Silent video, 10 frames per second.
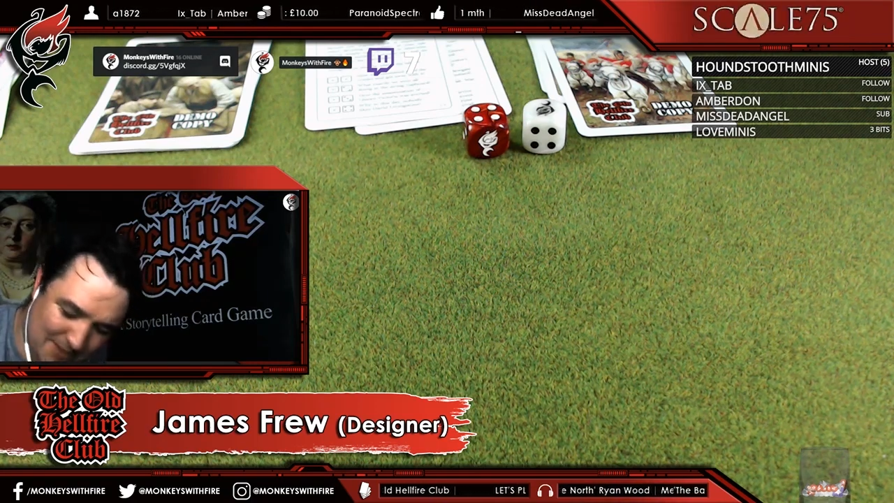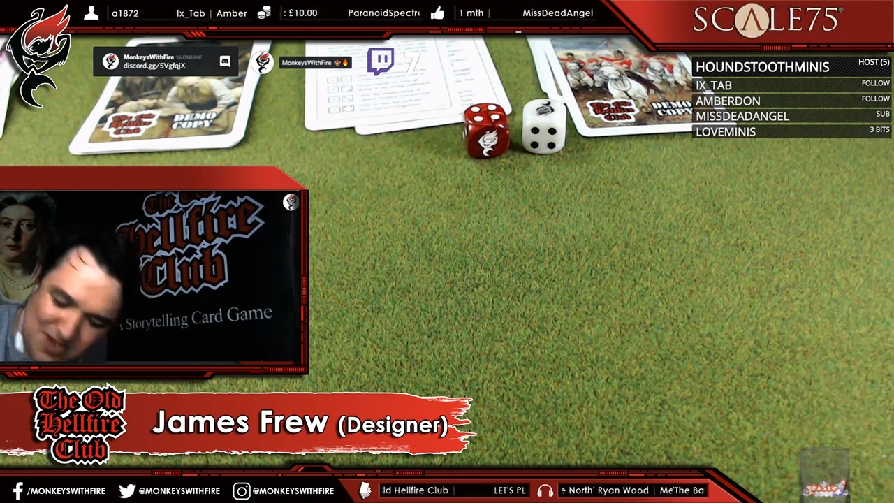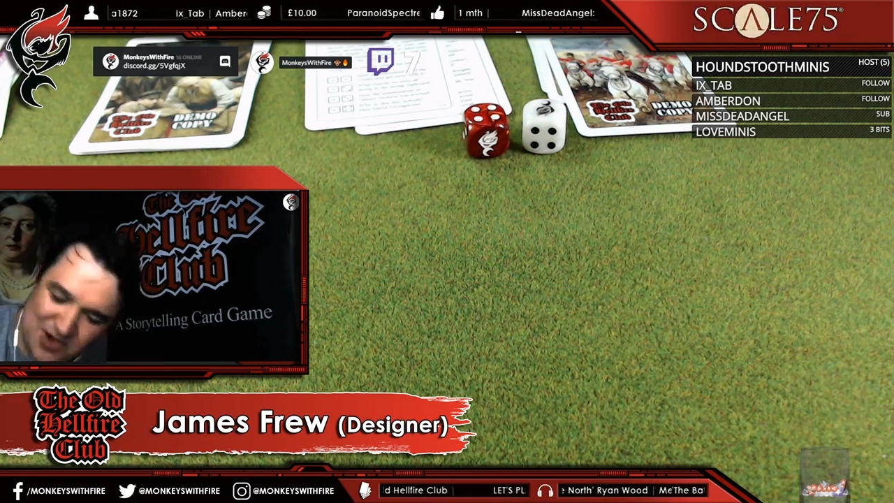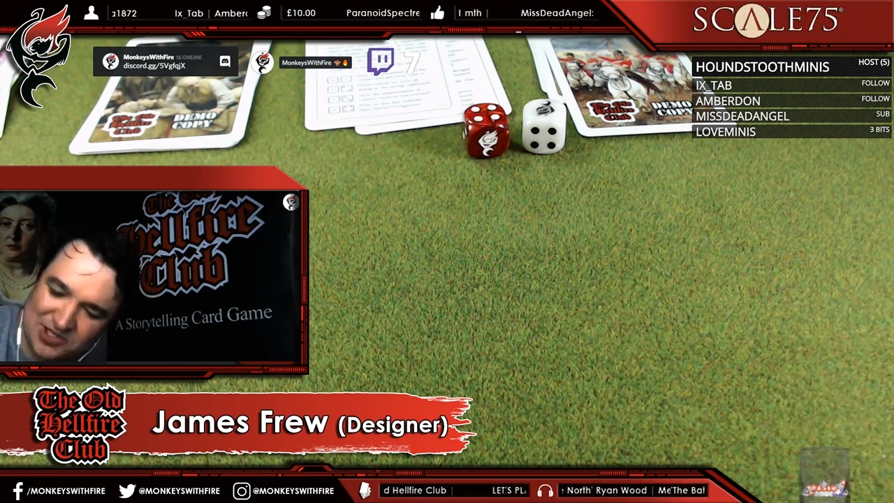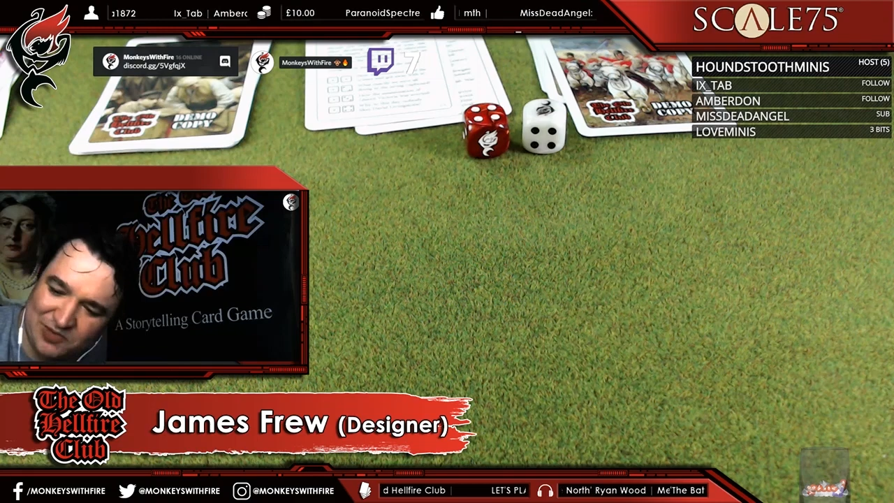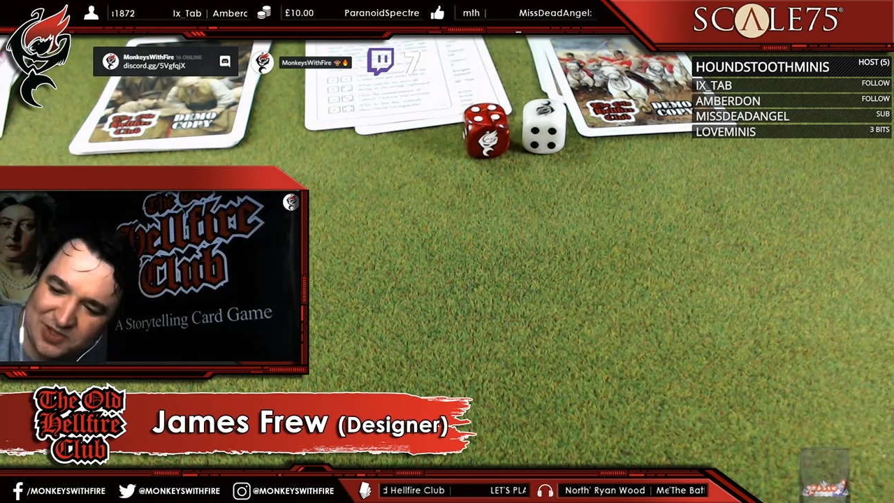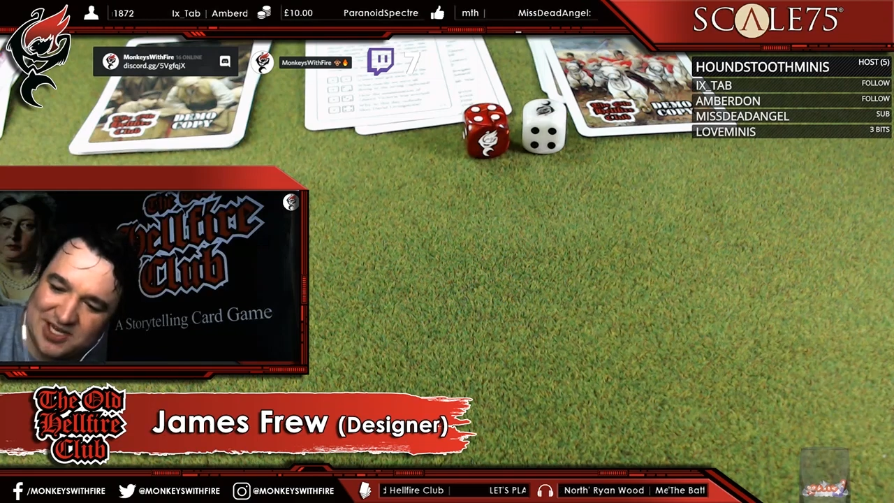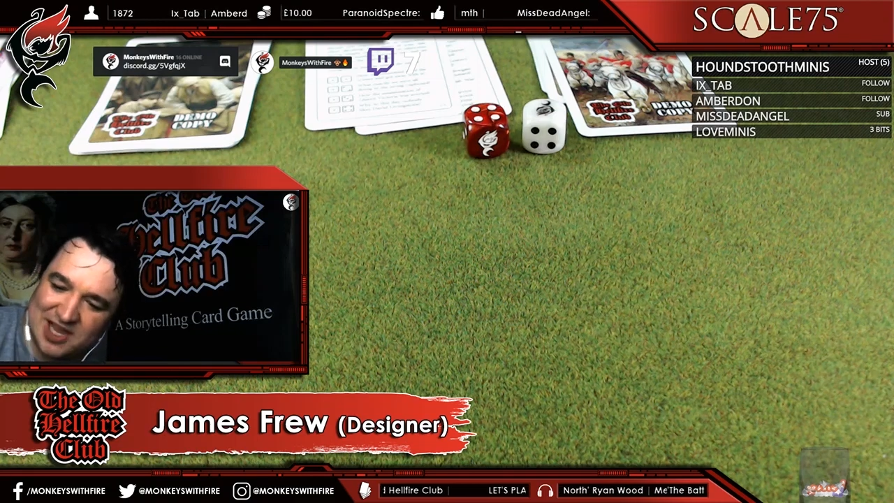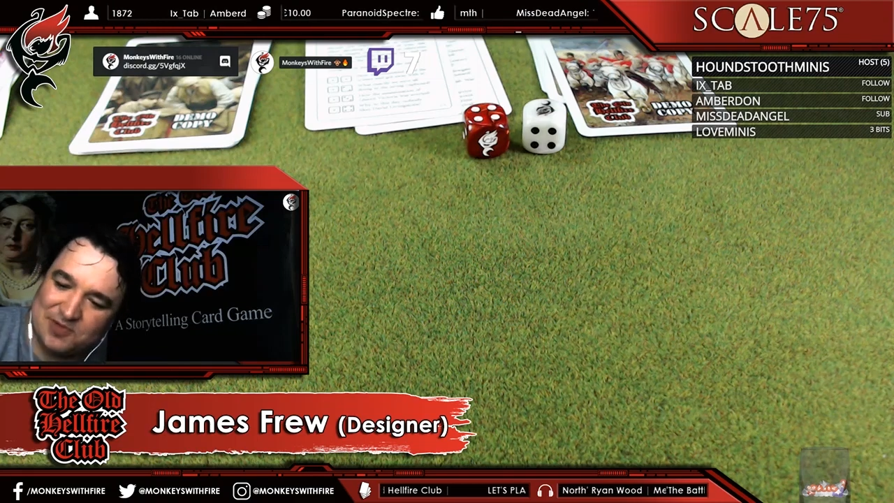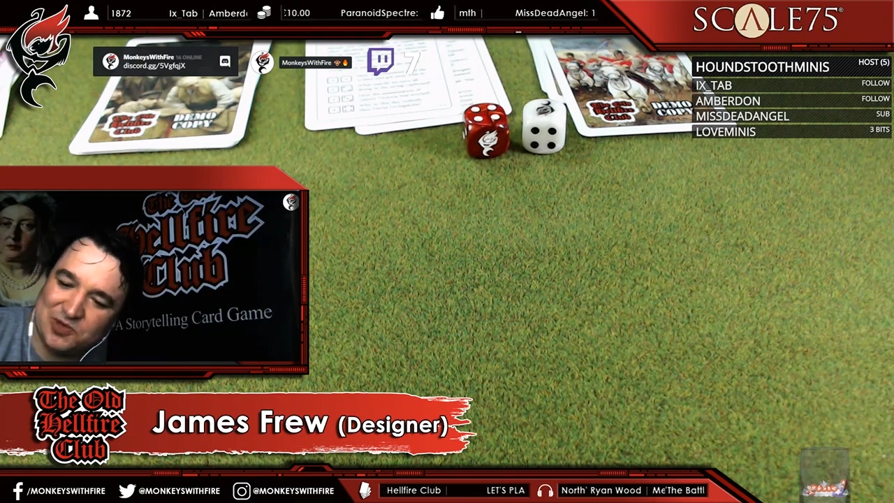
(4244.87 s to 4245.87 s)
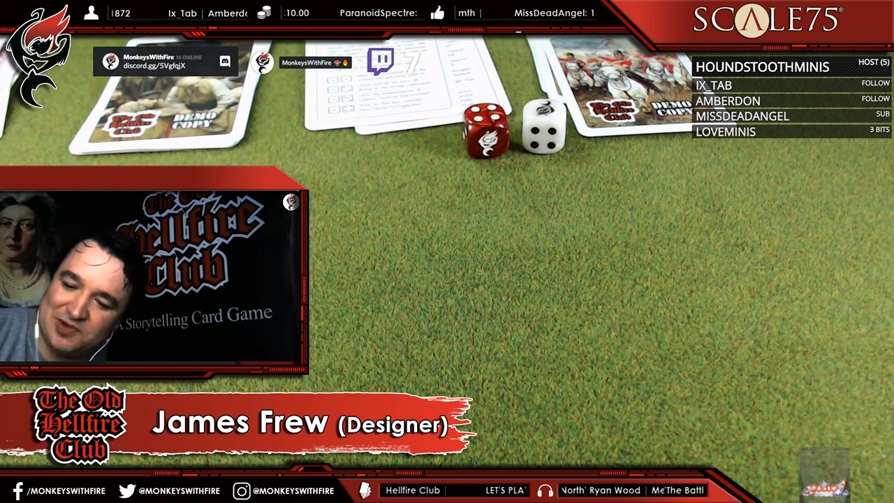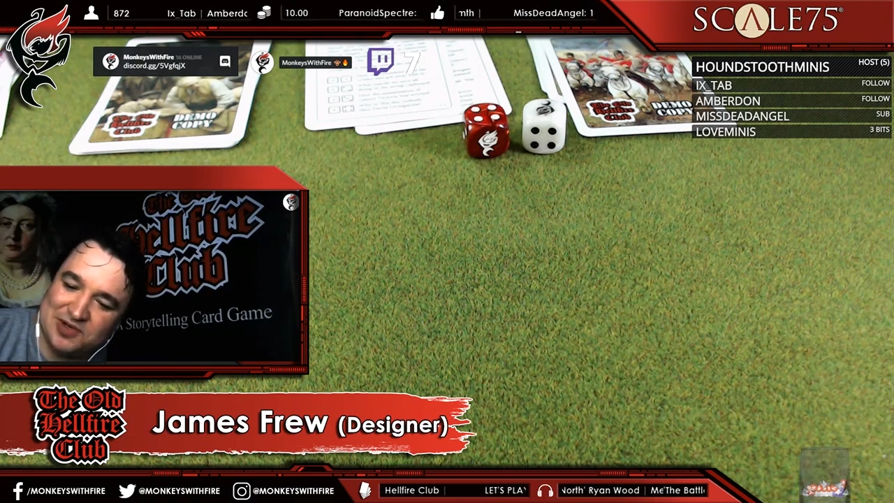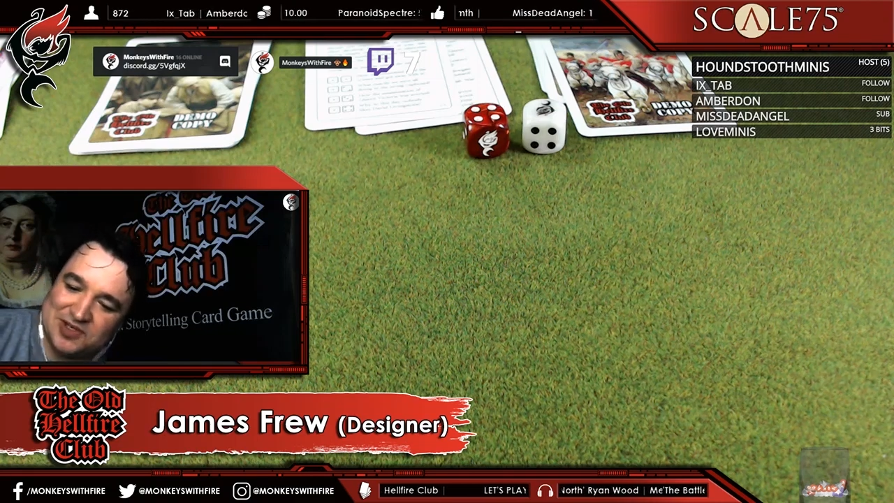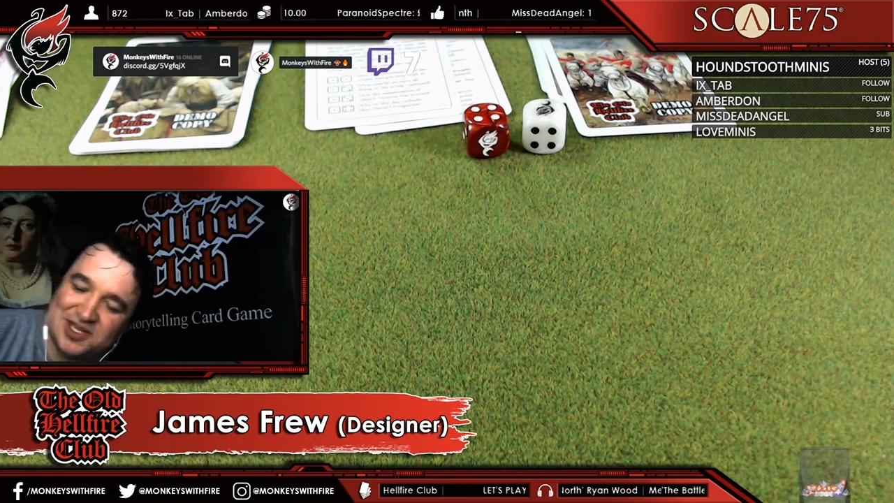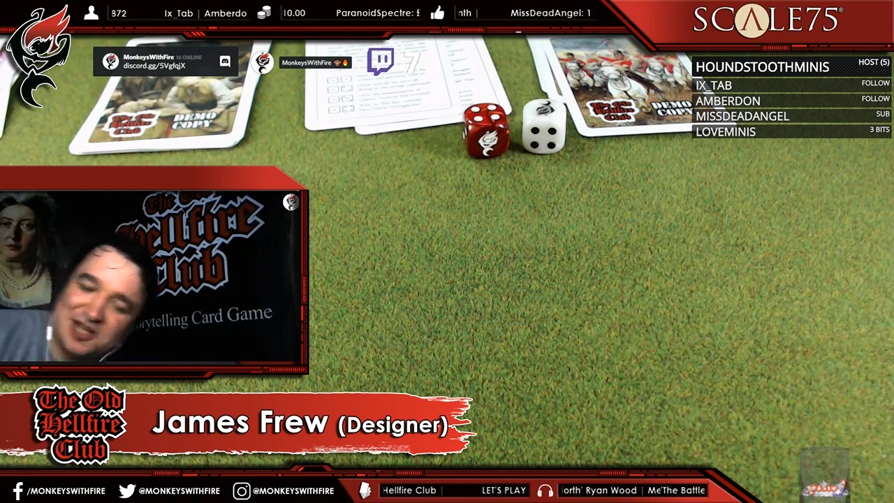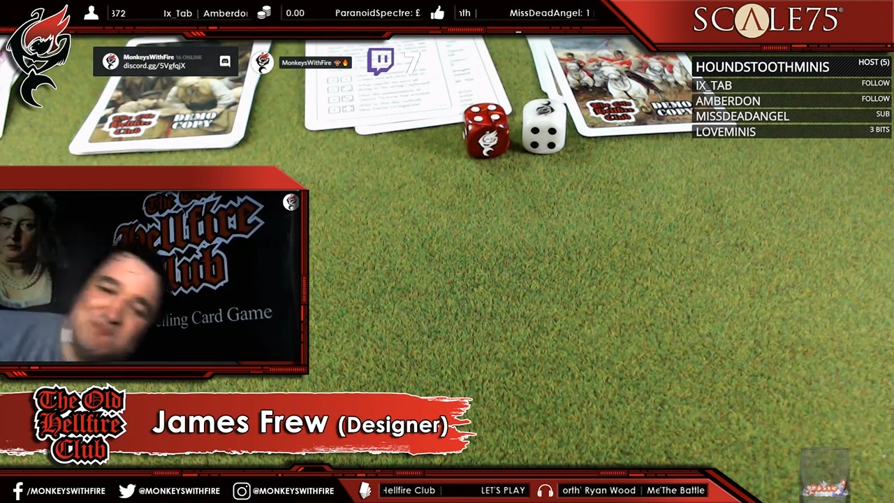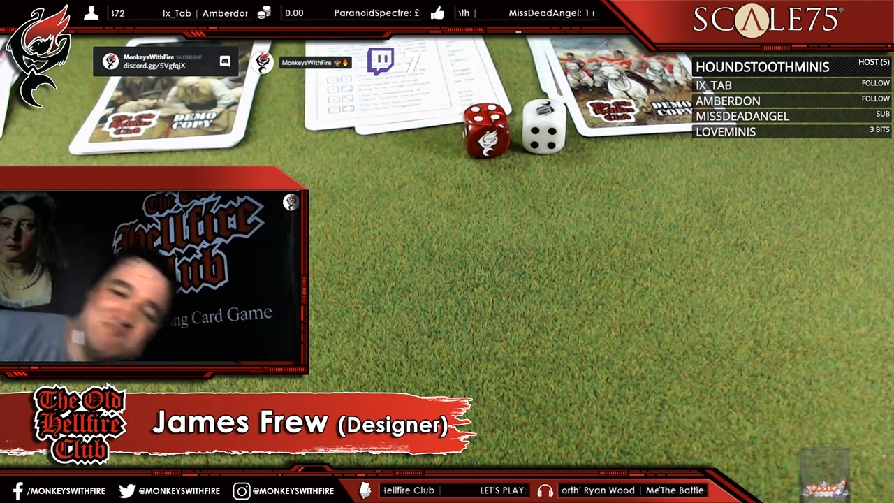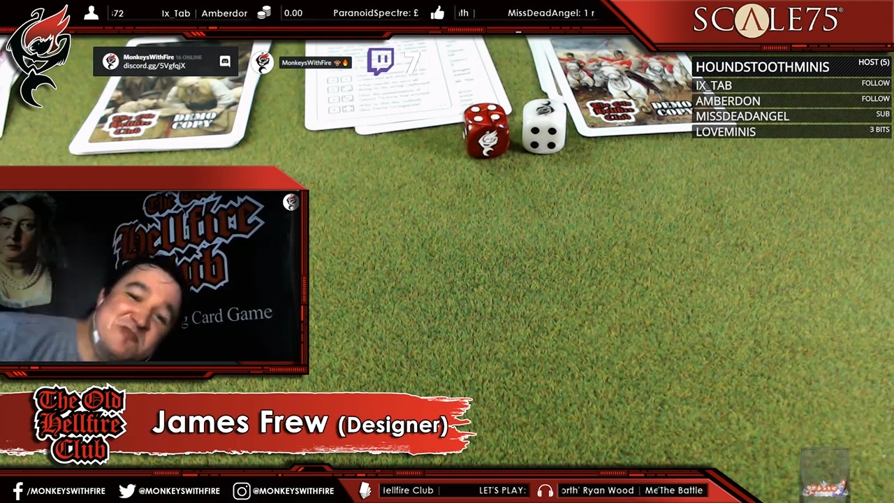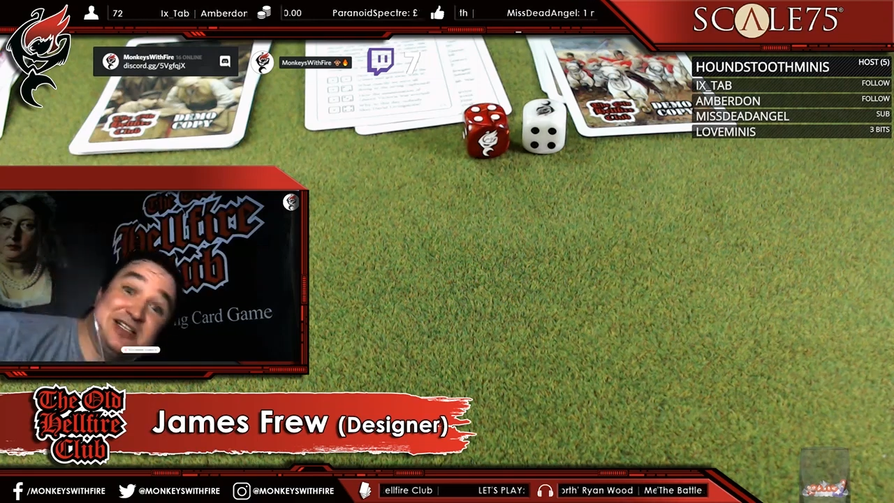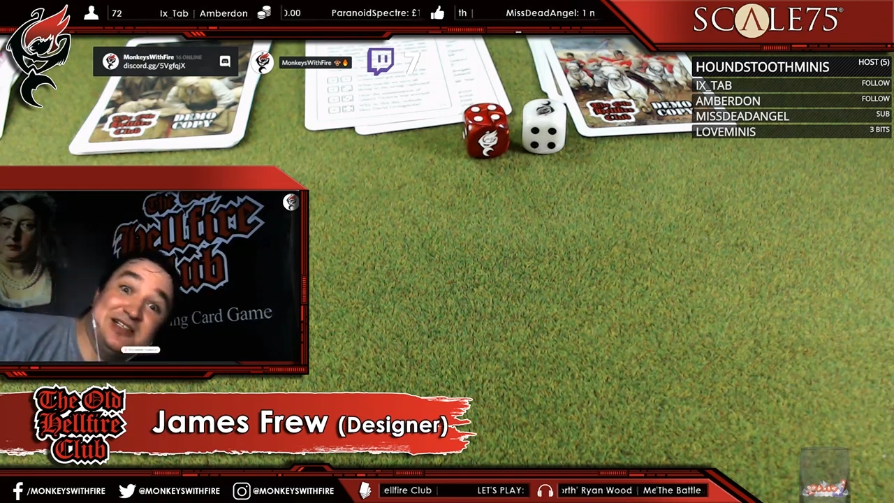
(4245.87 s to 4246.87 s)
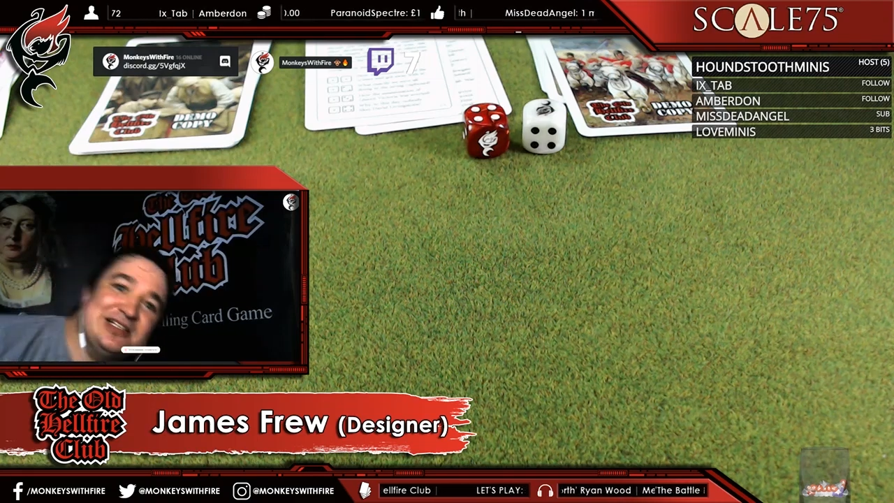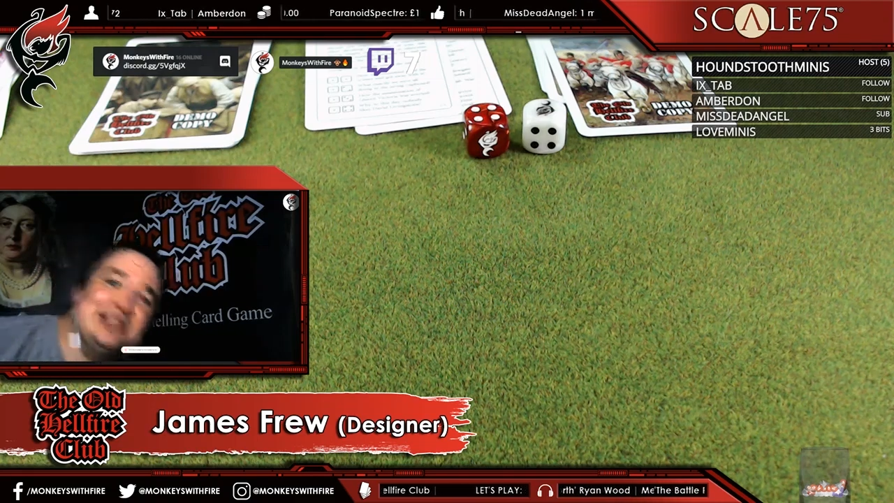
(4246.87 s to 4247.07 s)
But equally, most of what's happened won't. So